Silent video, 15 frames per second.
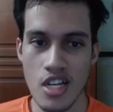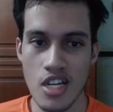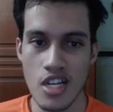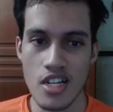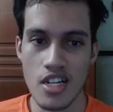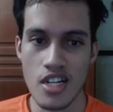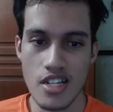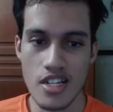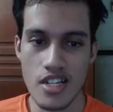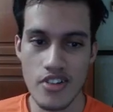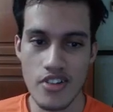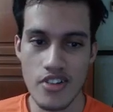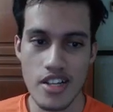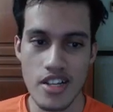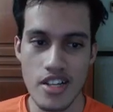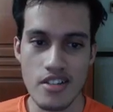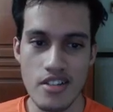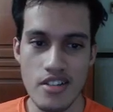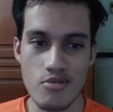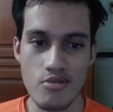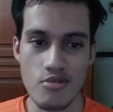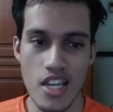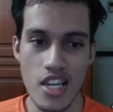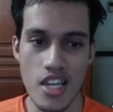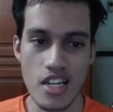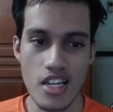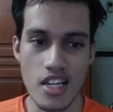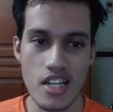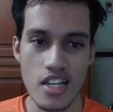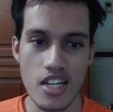the Greedent to take
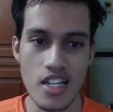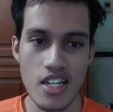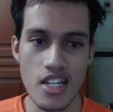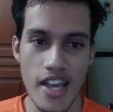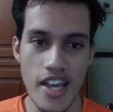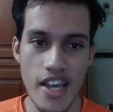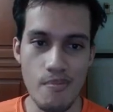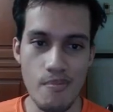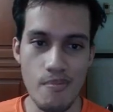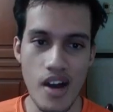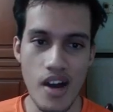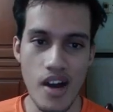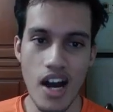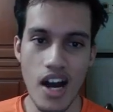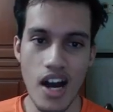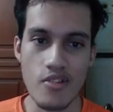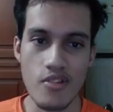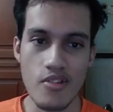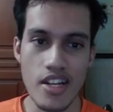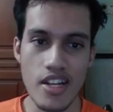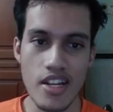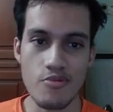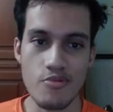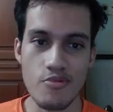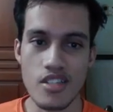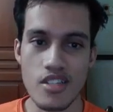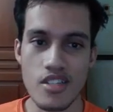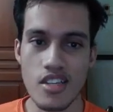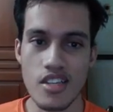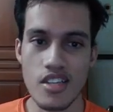them out. And then we see
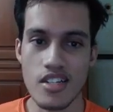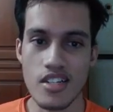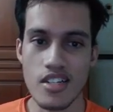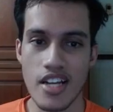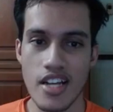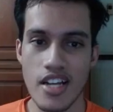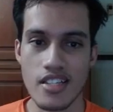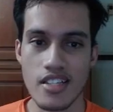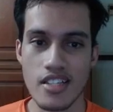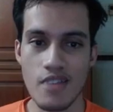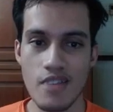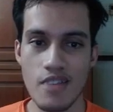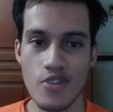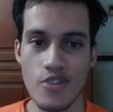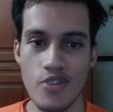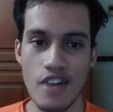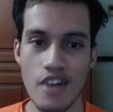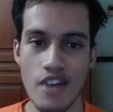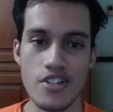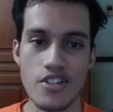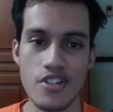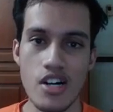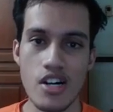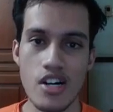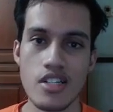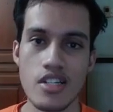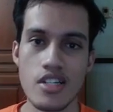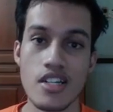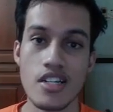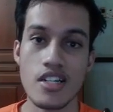here in the next game we have a Charizard
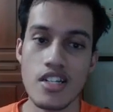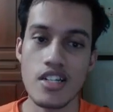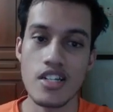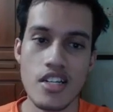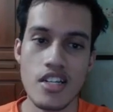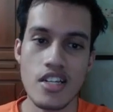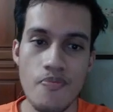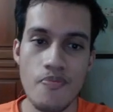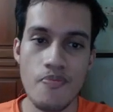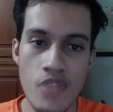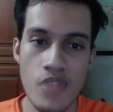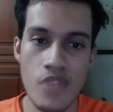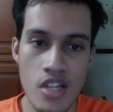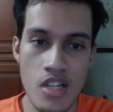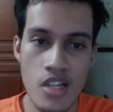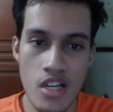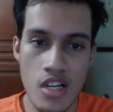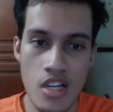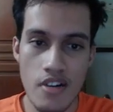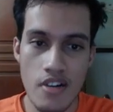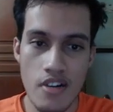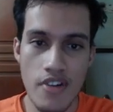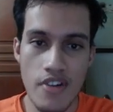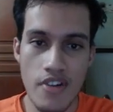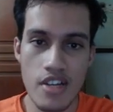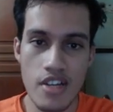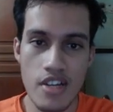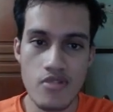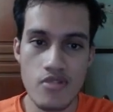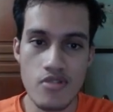in the lead, a very
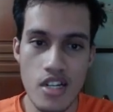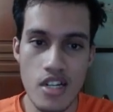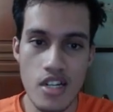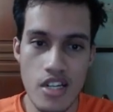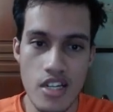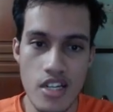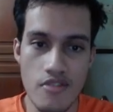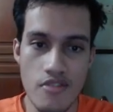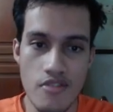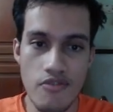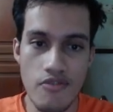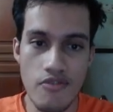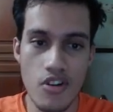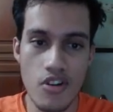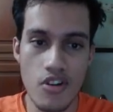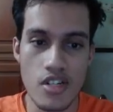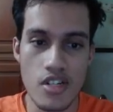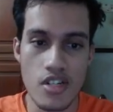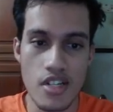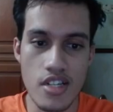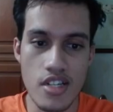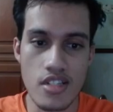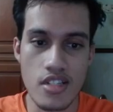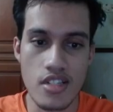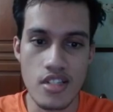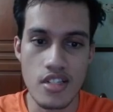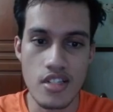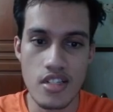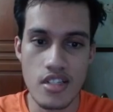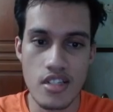good lead for this
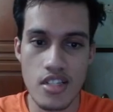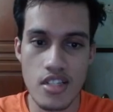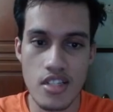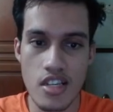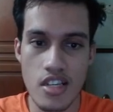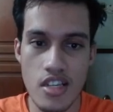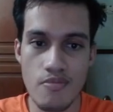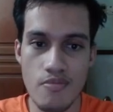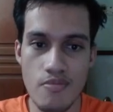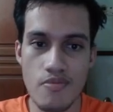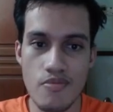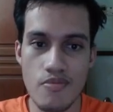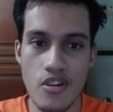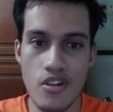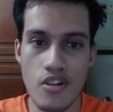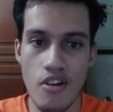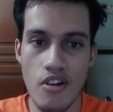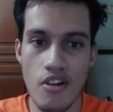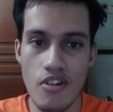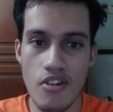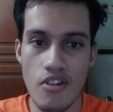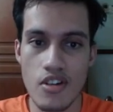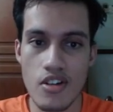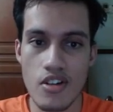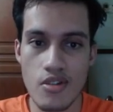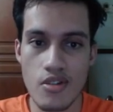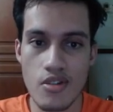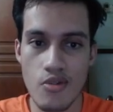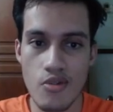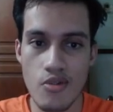team. Of course,
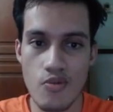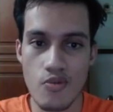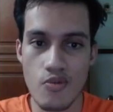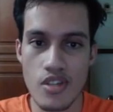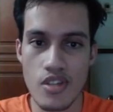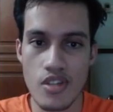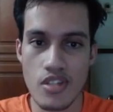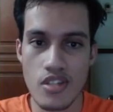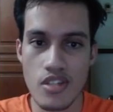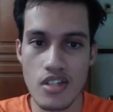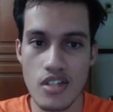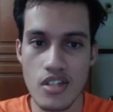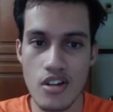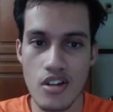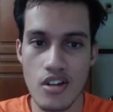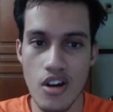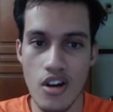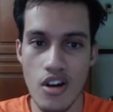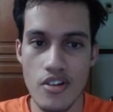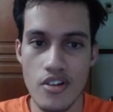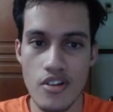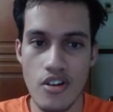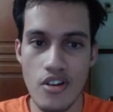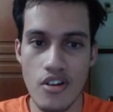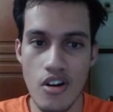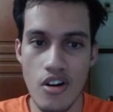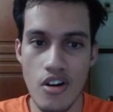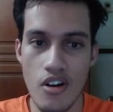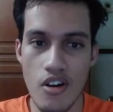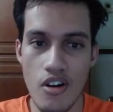we see a lot of